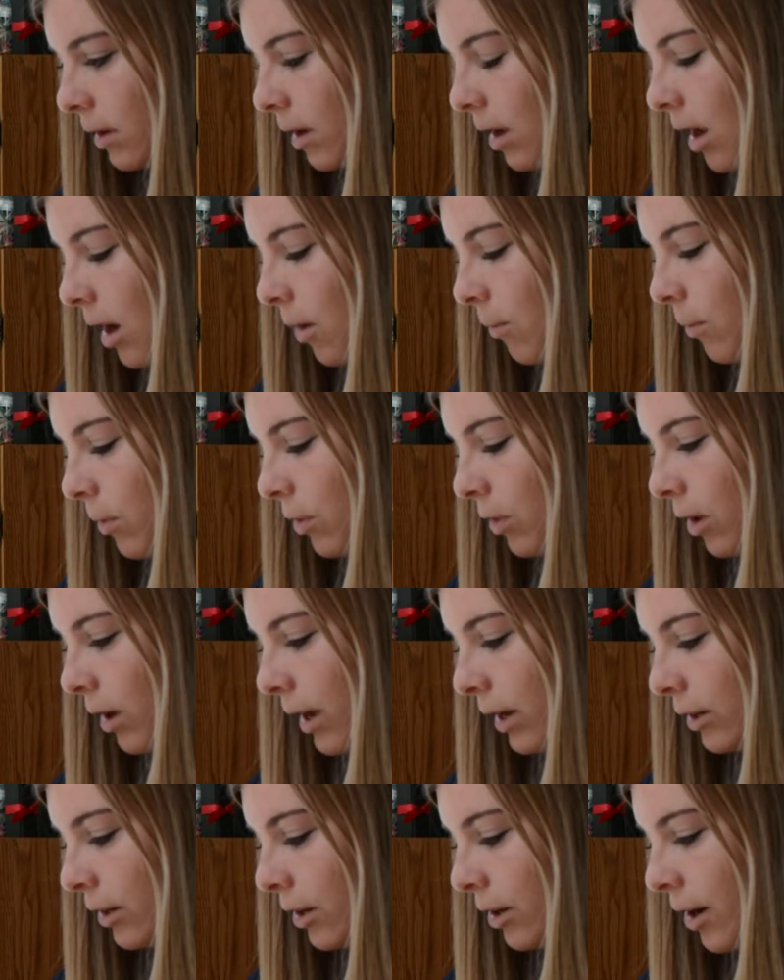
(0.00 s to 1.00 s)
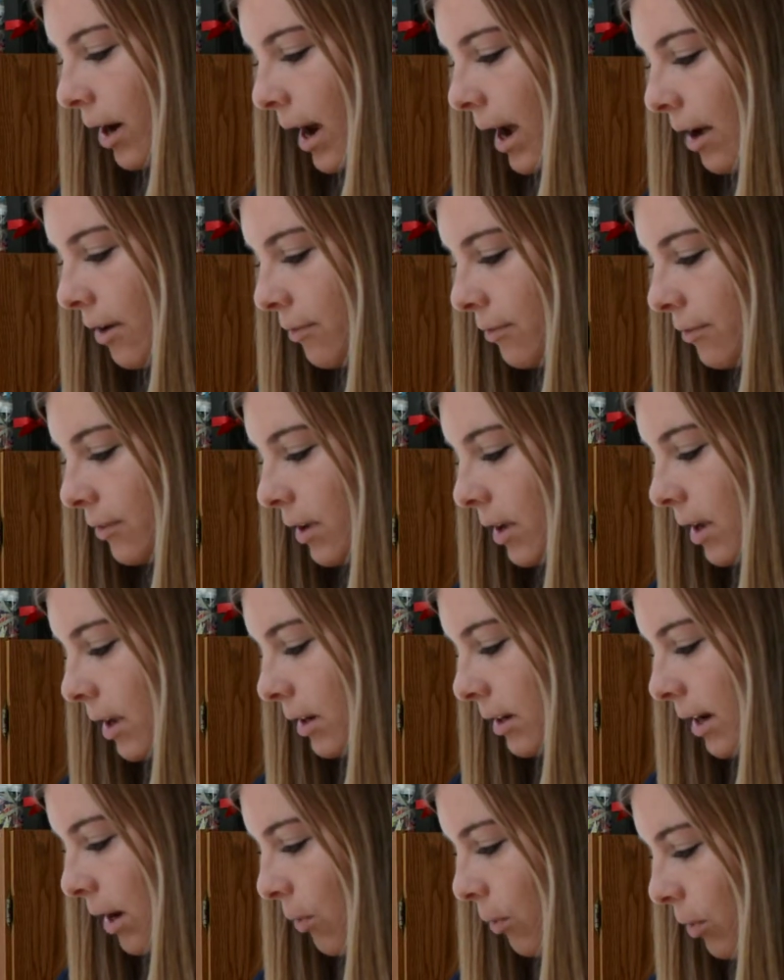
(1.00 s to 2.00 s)
and we'll look at our graph.
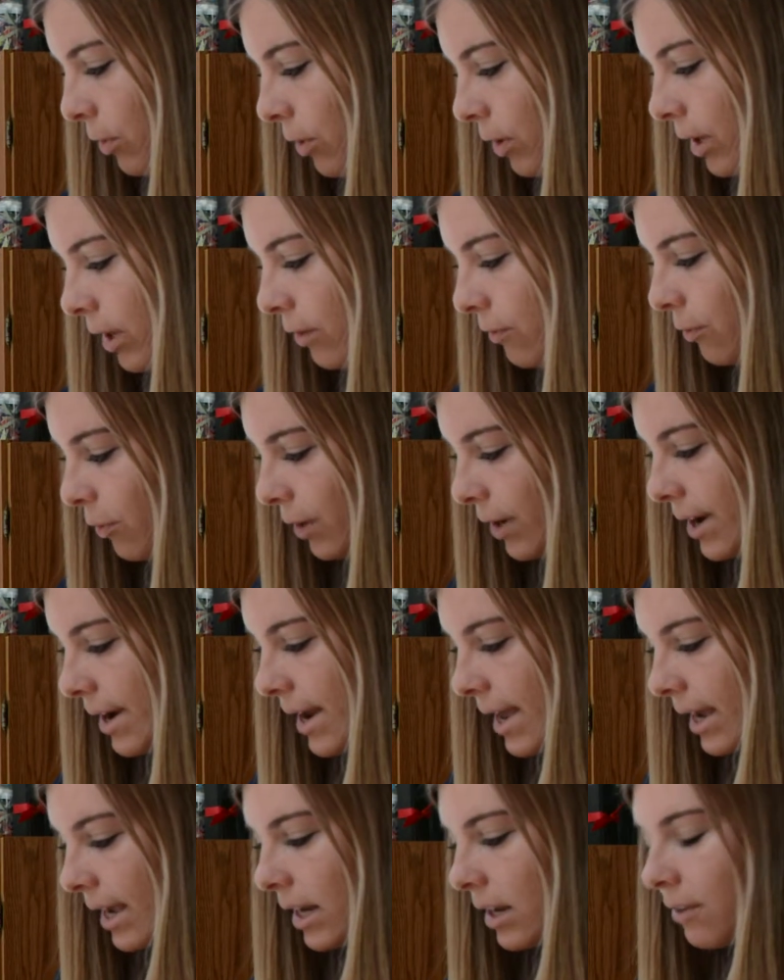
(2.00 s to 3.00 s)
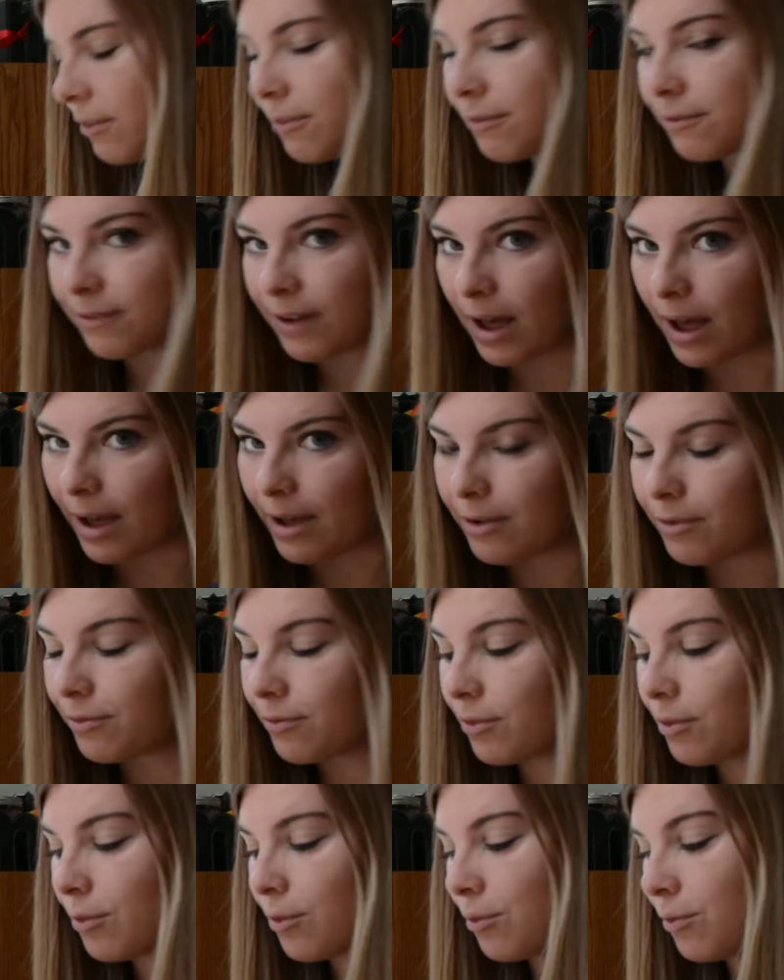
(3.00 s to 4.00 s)
Now we're looking for -5,
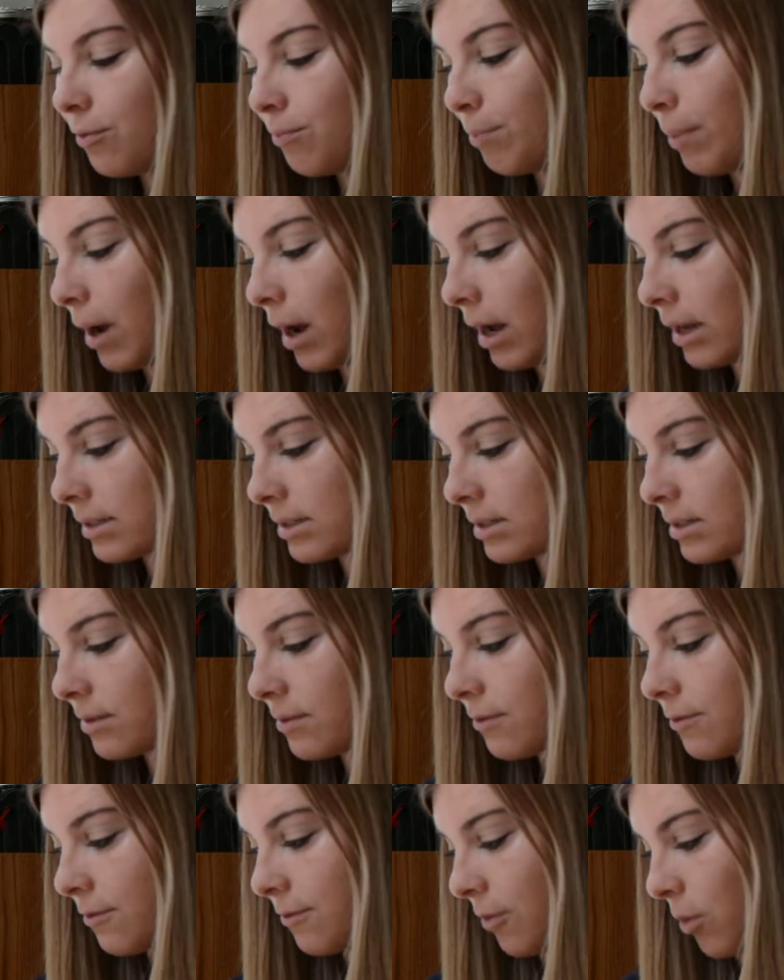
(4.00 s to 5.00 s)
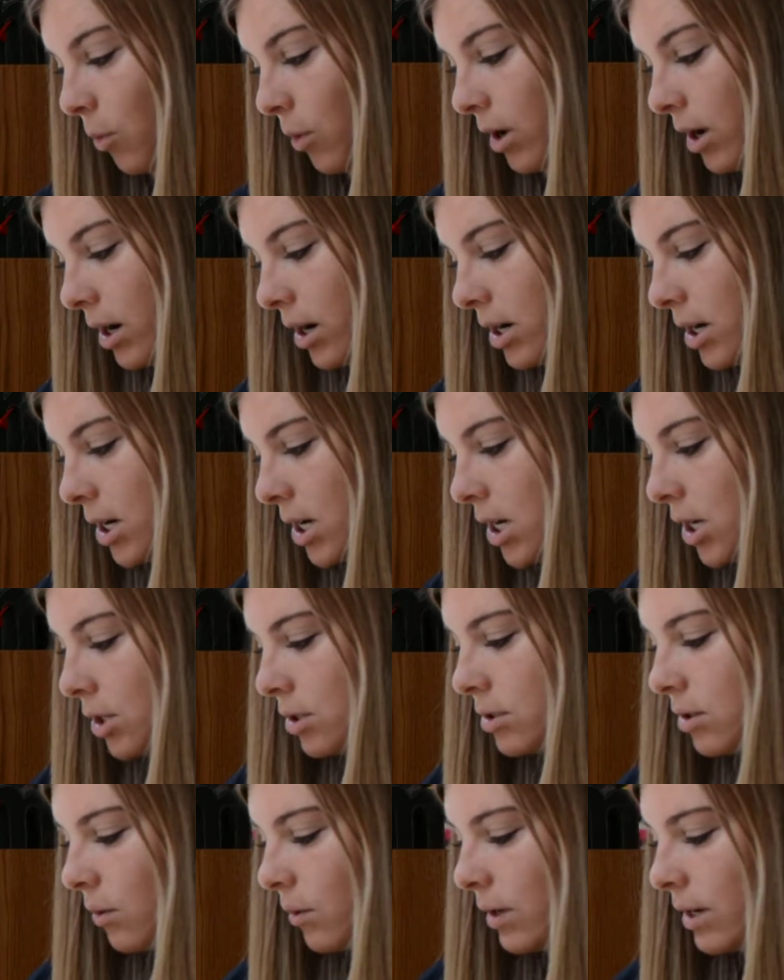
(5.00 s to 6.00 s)
positive 4.
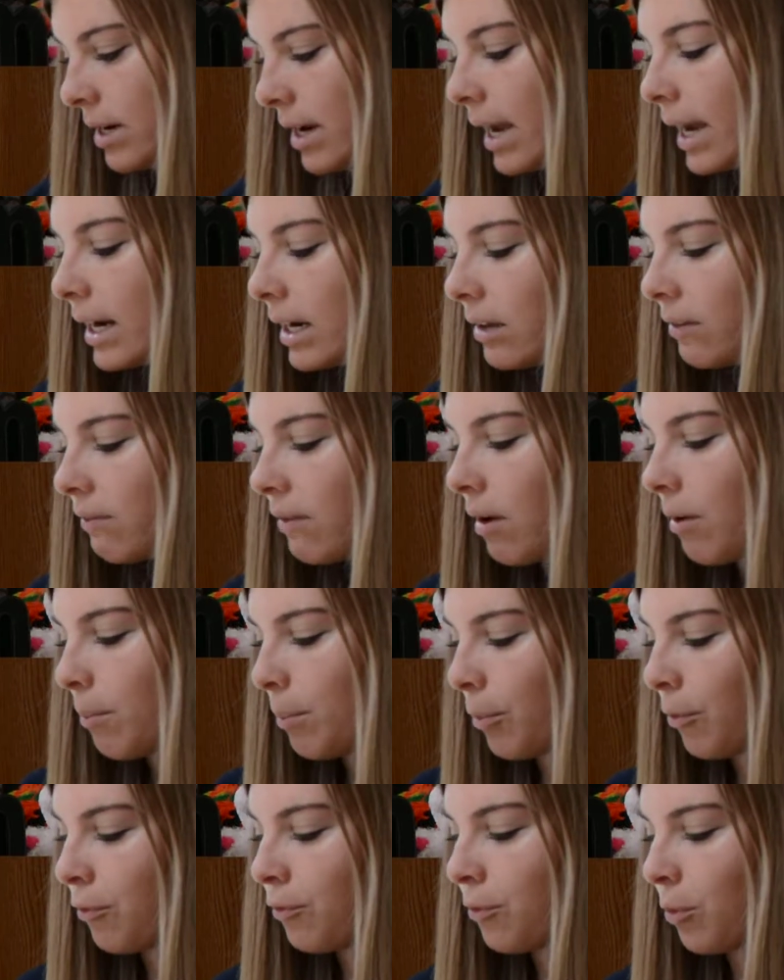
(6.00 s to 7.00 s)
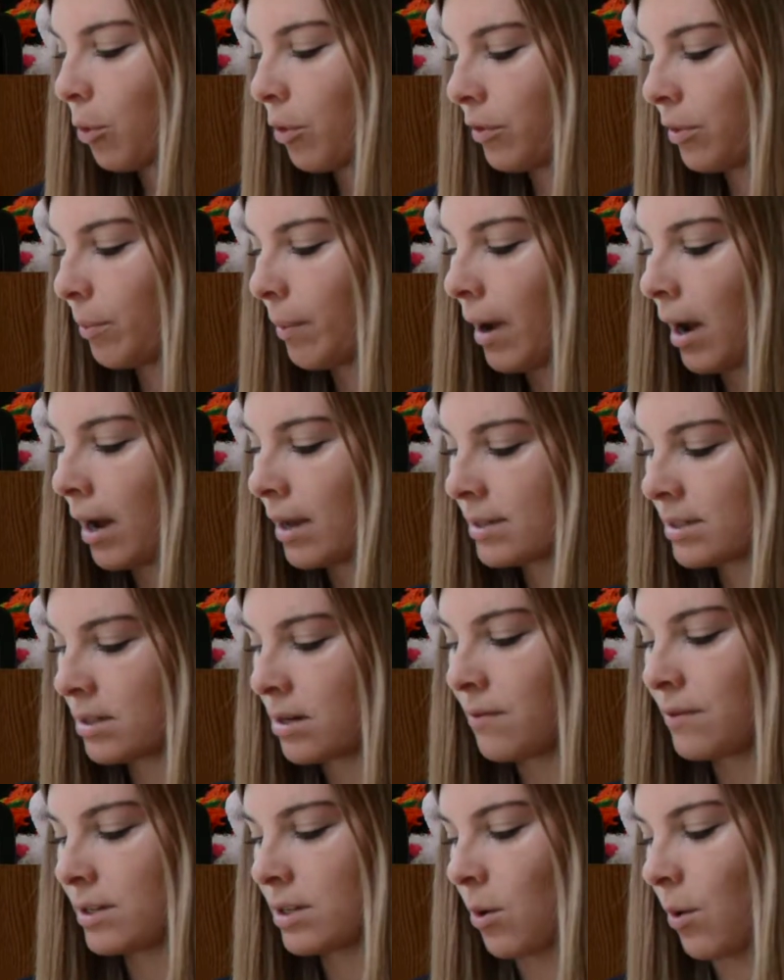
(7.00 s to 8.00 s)
So a negative before the
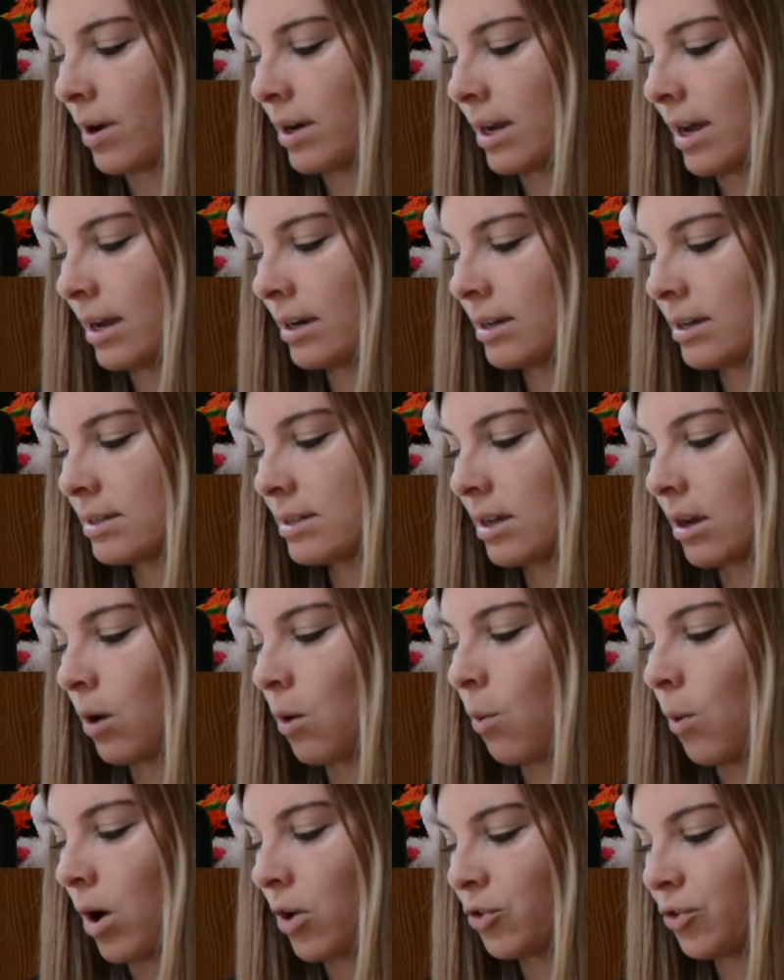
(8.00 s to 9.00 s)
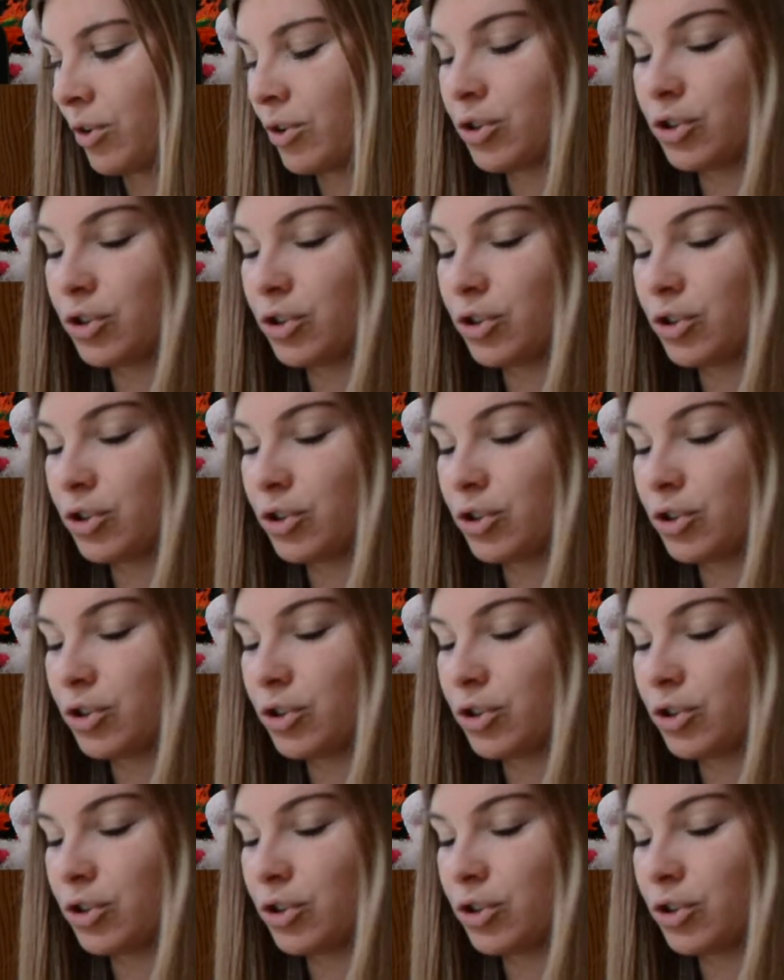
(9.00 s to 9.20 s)
positive is going to end us in quadrant